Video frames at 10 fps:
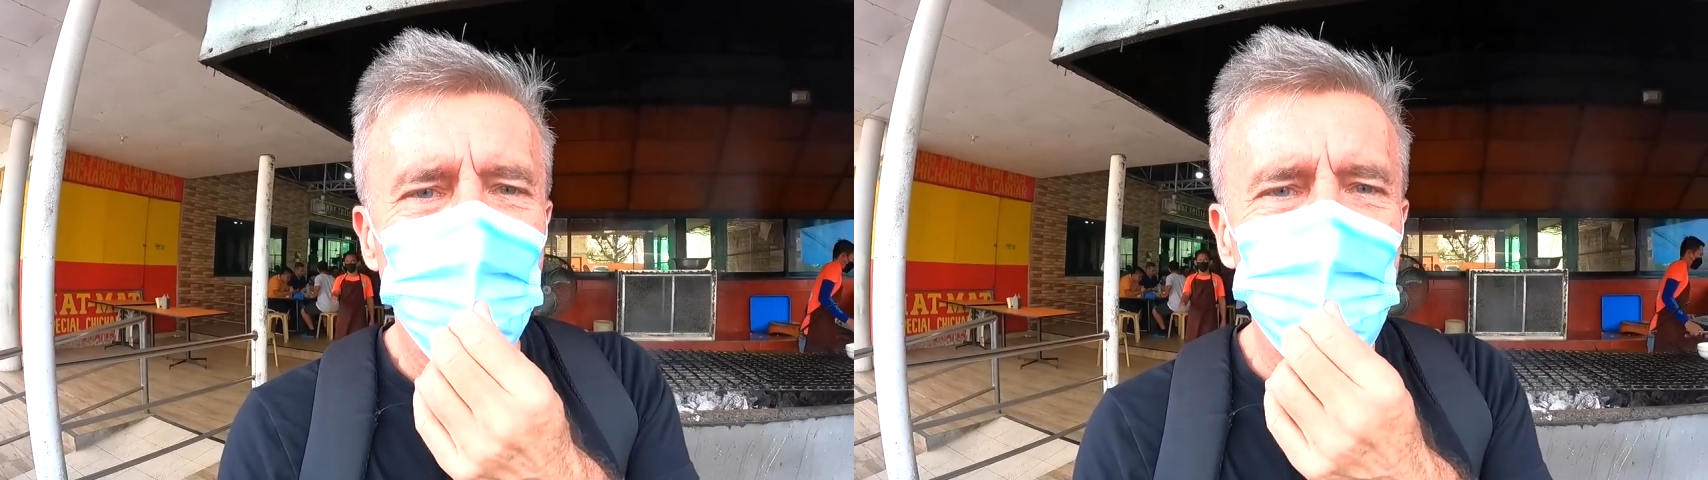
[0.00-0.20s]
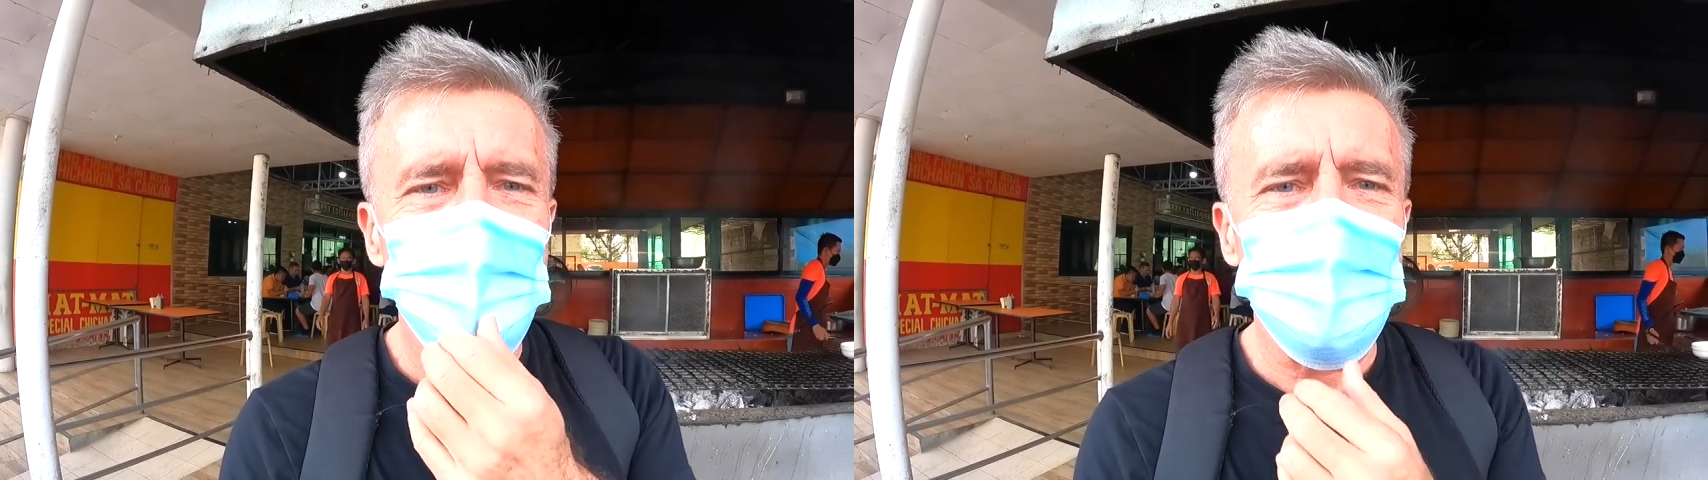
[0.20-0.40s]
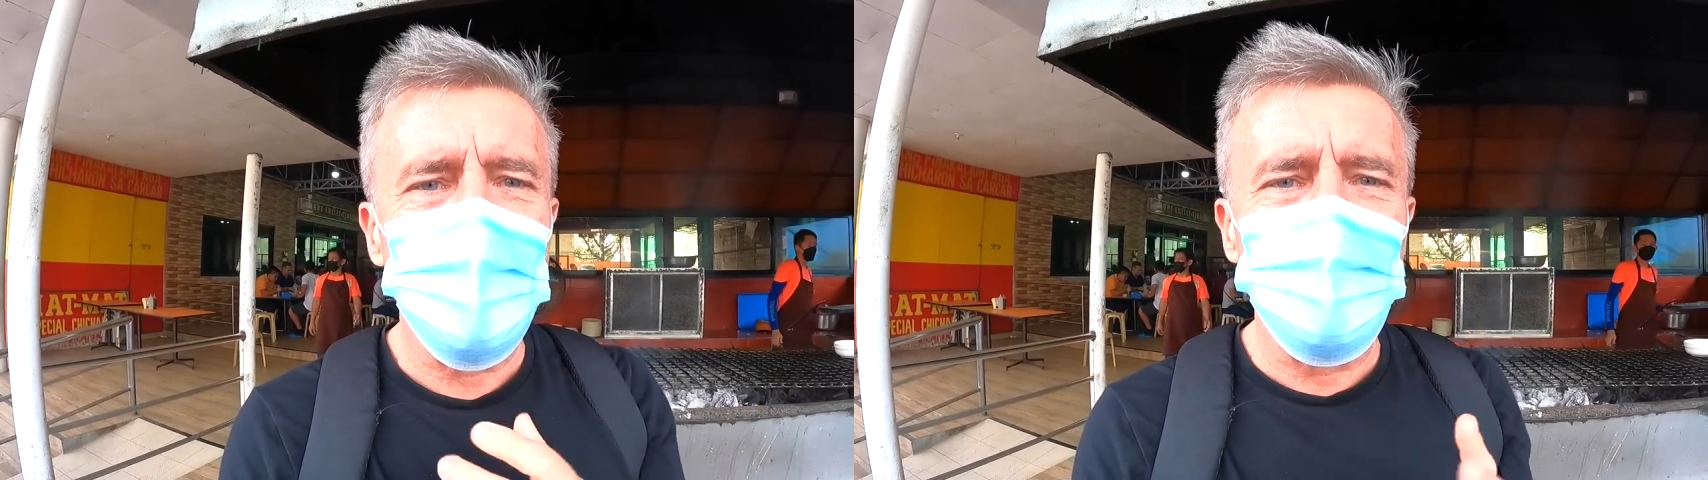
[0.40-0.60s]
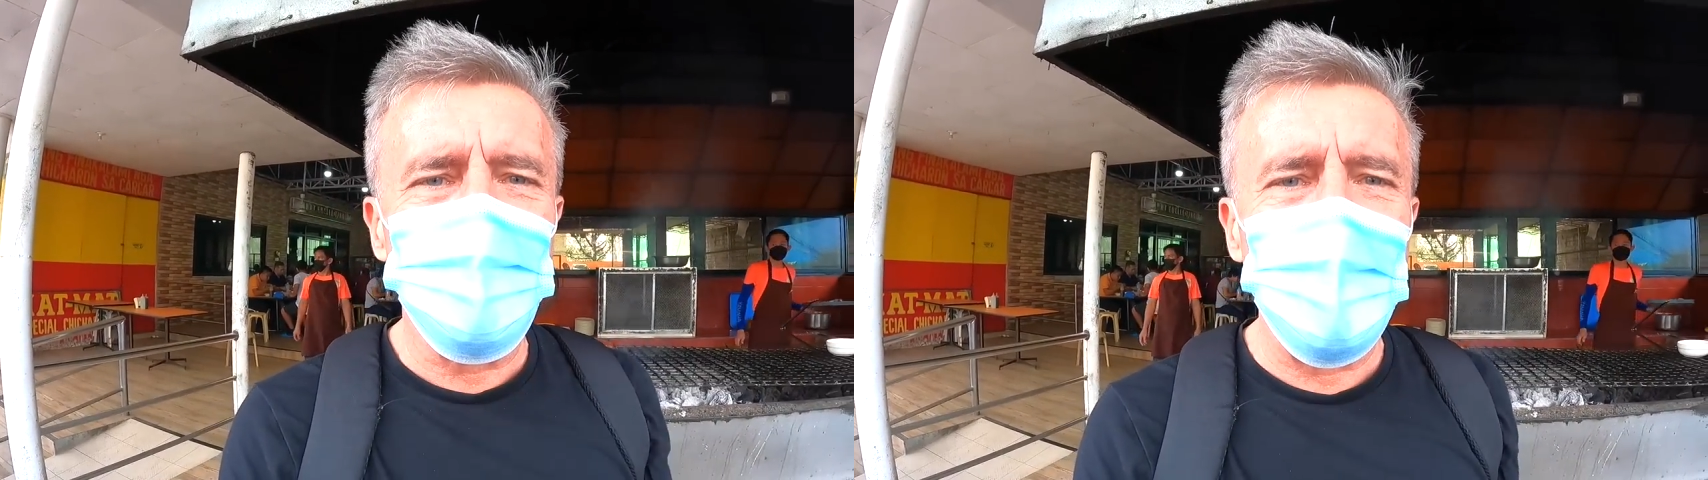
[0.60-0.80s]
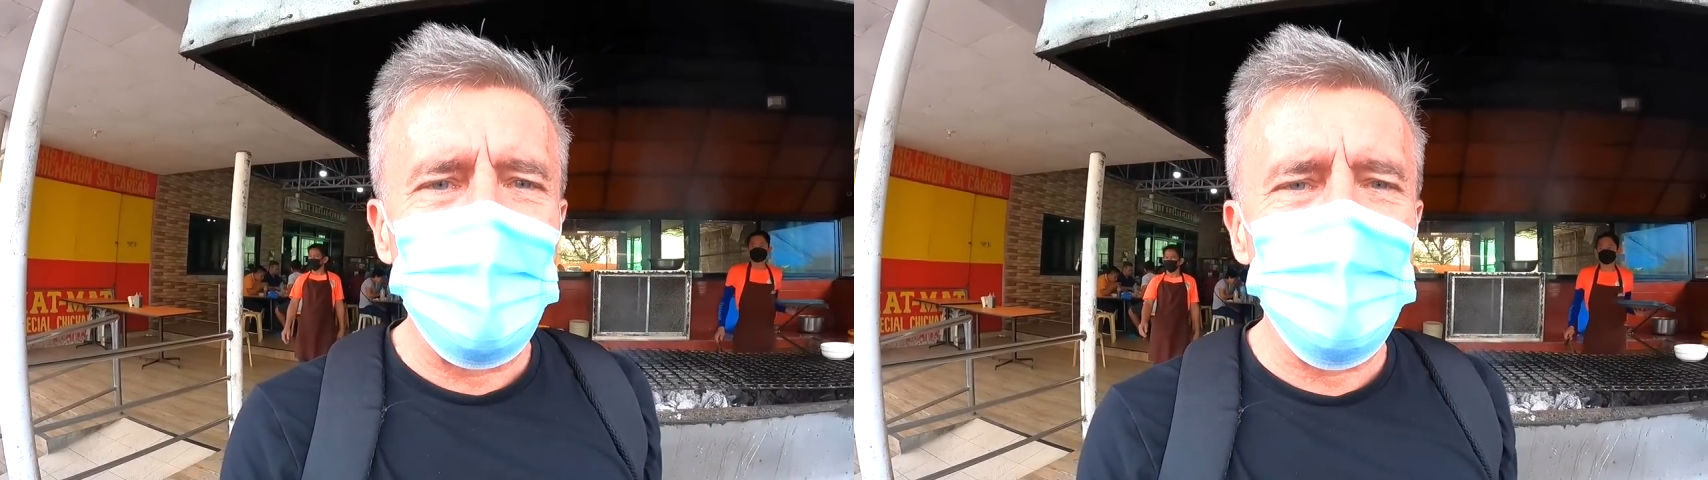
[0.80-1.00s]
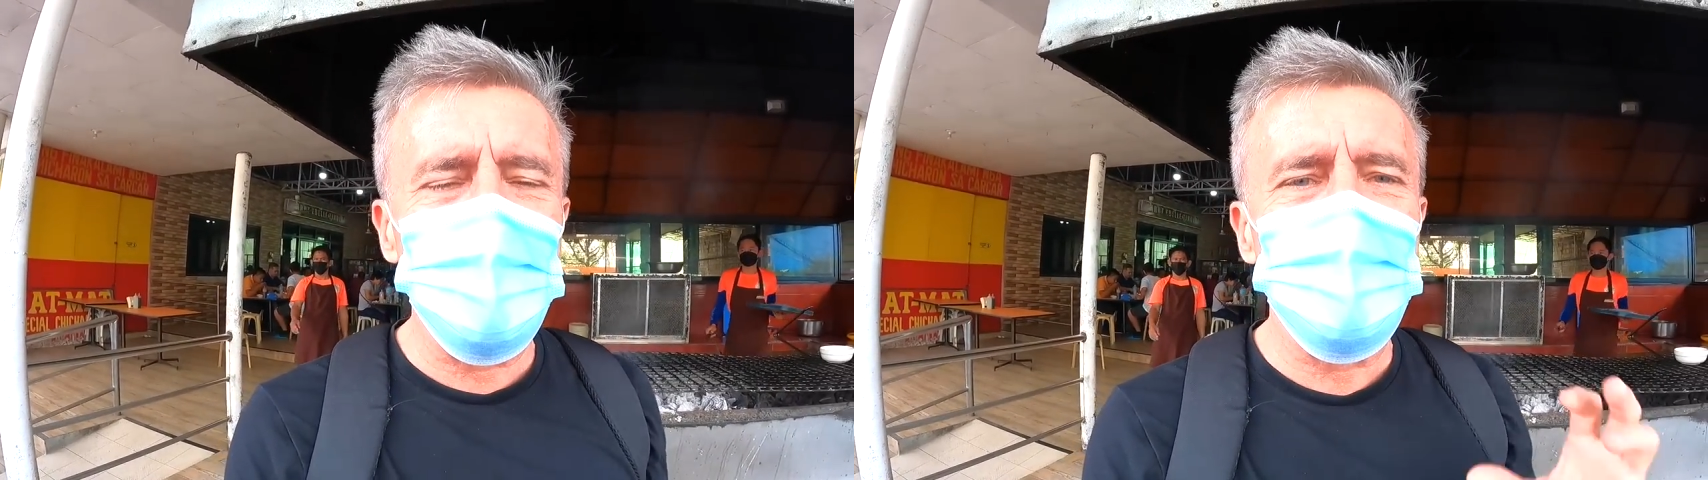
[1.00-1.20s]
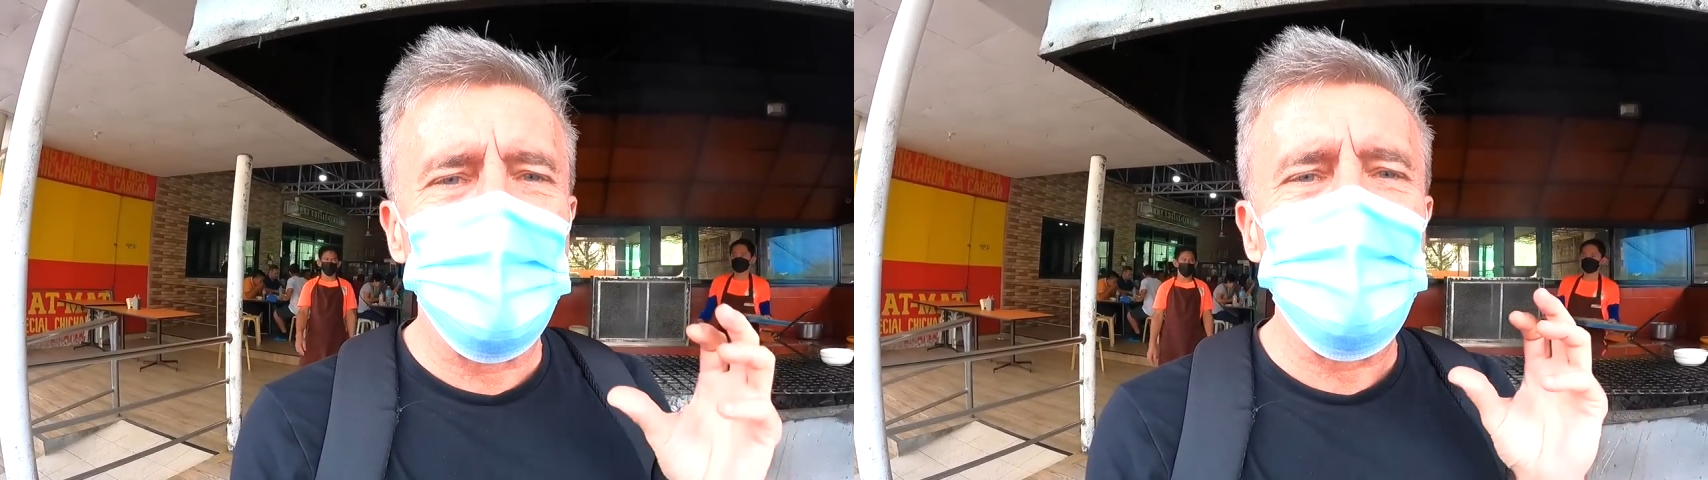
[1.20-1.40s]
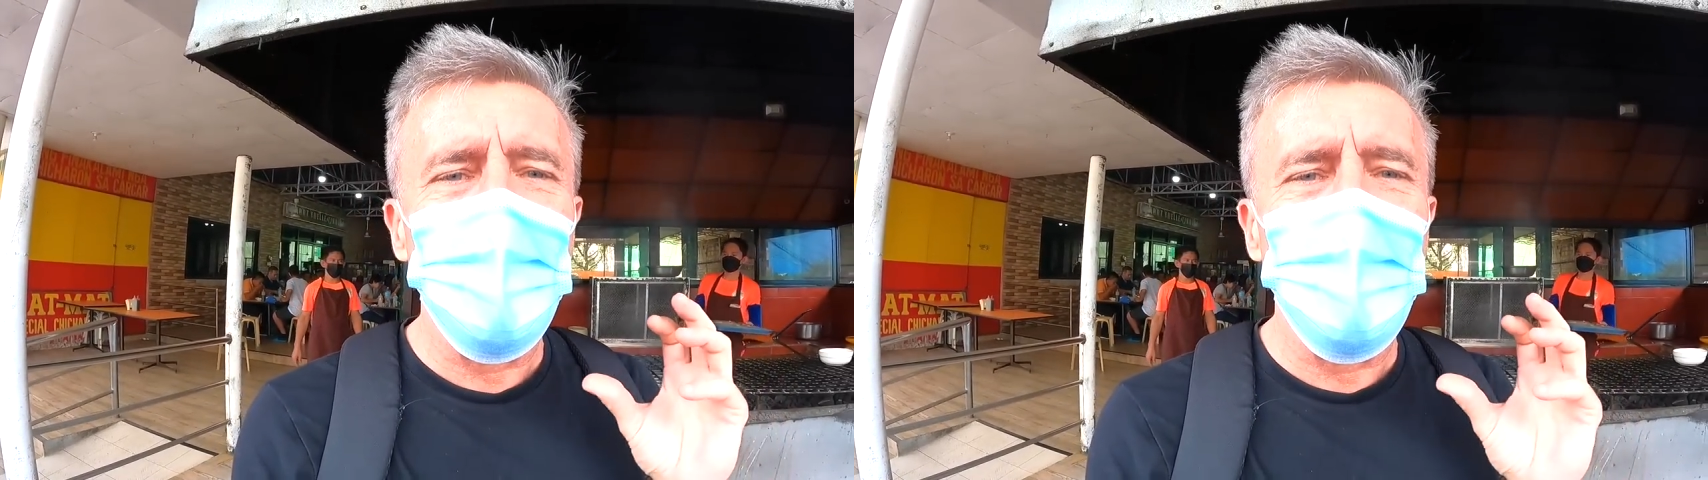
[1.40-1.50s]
which is a famous